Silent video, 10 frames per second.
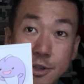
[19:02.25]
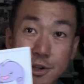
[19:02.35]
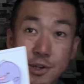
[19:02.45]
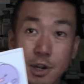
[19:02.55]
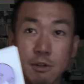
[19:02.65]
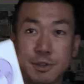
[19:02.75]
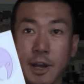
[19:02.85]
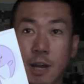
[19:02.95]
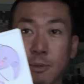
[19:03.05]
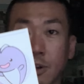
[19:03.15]
To shout out to
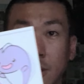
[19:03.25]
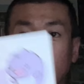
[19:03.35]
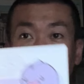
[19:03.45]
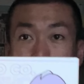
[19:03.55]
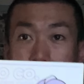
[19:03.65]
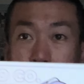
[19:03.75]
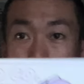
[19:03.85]
Emma and Gilbert.